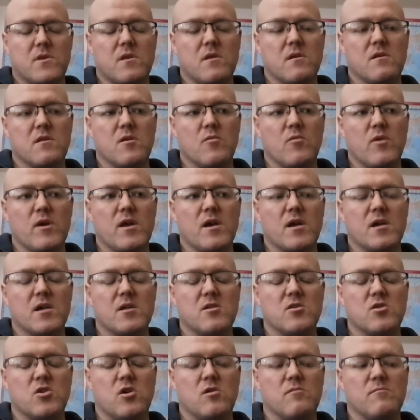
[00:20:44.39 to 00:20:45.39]
the way I
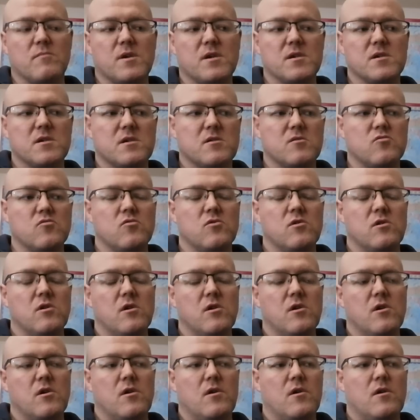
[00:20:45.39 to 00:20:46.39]
conduct myself.
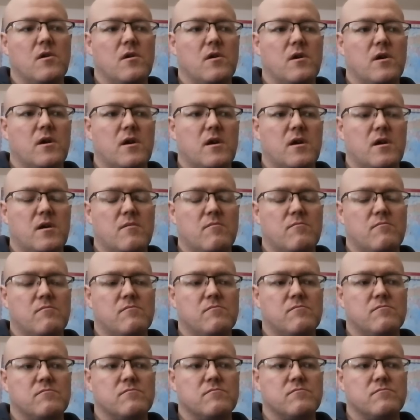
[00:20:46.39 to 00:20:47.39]

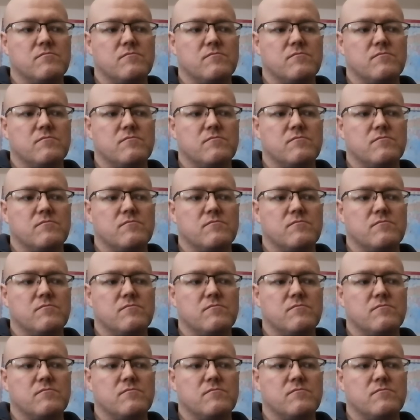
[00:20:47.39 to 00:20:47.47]
Um,